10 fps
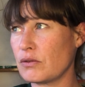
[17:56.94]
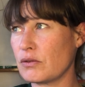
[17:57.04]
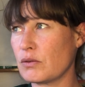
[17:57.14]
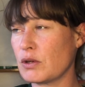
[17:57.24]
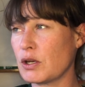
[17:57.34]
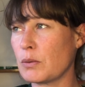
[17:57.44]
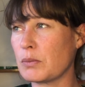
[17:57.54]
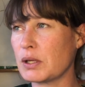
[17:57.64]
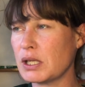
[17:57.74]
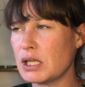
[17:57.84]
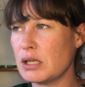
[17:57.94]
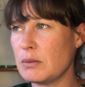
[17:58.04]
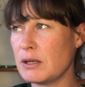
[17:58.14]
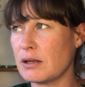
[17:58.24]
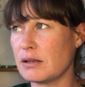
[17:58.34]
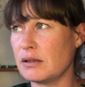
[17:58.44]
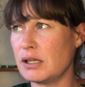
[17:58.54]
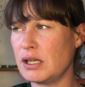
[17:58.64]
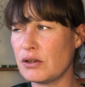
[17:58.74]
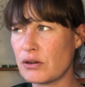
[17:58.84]
you can completely be a
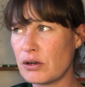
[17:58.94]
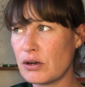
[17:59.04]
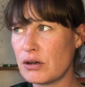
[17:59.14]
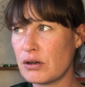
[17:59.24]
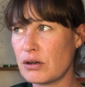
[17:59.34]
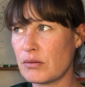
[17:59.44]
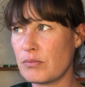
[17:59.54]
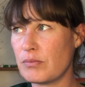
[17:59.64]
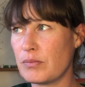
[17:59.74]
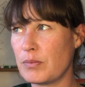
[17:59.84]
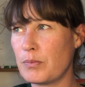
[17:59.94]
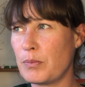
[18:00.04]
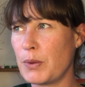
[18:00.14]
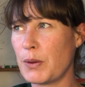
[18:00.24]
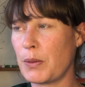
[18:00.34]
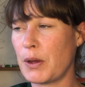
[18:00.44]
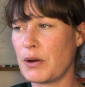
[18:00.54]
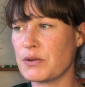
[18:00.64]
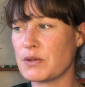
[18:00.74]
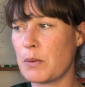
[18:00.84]
leader, but
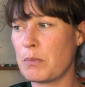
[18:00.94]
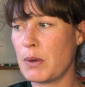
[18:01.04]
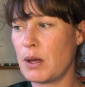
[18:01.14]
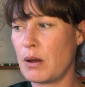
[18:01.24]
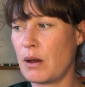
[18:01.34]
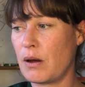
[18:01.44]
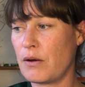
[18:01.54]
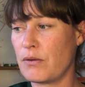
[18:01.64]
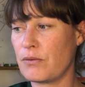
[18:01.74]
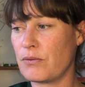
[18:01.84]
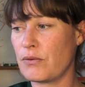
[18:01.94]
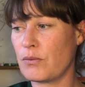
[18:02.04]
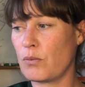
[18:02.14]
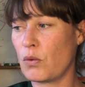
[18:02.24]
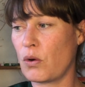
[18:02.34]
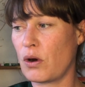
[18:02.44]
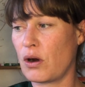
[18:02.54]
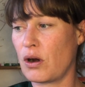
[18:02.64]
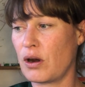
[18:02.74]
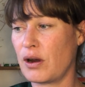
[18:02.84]
there's a bit of
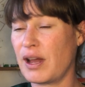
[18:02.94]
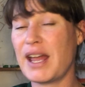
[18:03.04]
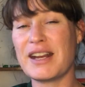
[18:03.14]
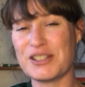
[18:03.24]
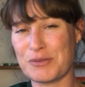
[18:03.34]
more hanged